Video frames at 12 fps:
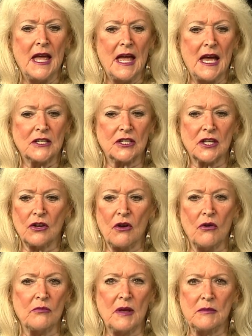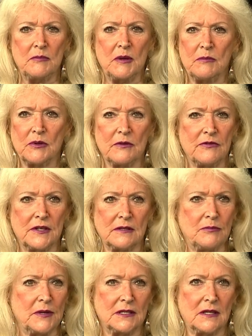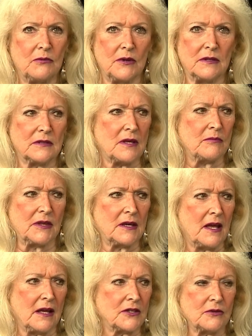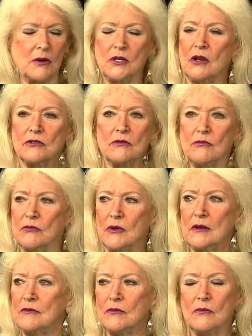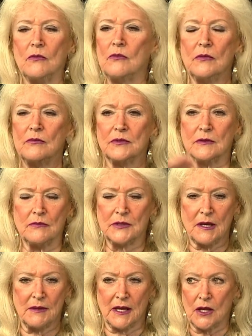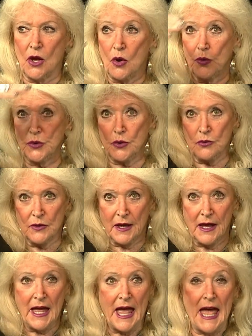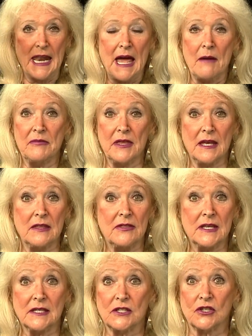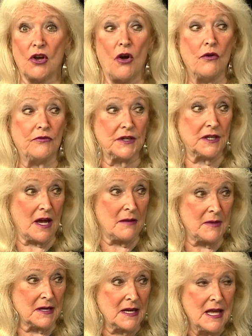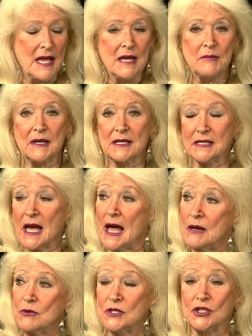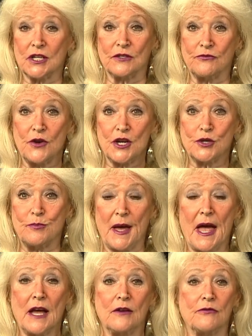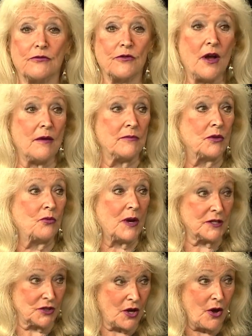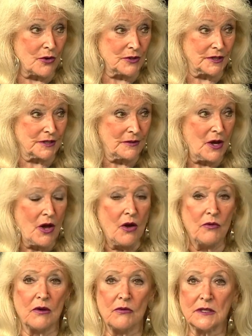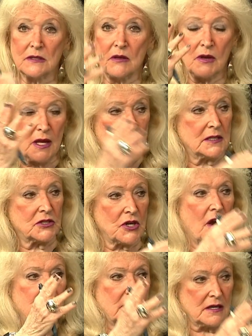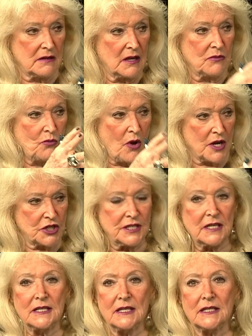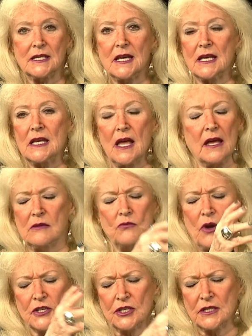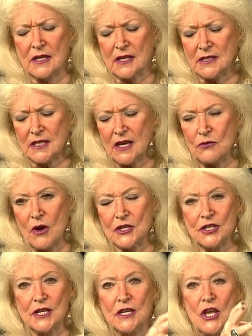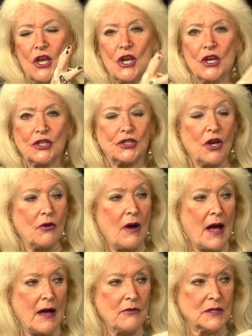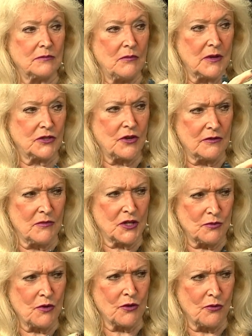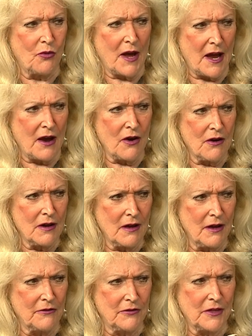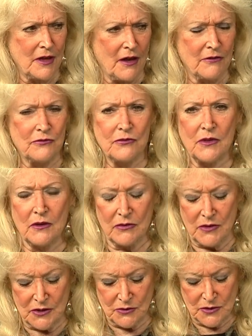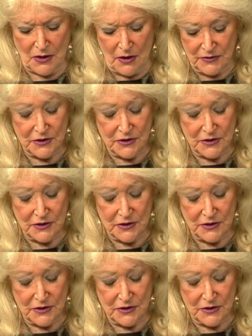And she said, oh, maybe people are busy with something else, or, you know, something. Whew. And I'm thinking, this is COVID coming. Because I was just fresh back from the West Coast, where it started in Washington, D.C., and Washington, the state of Washington. So I was sort of much more aware this was COVID.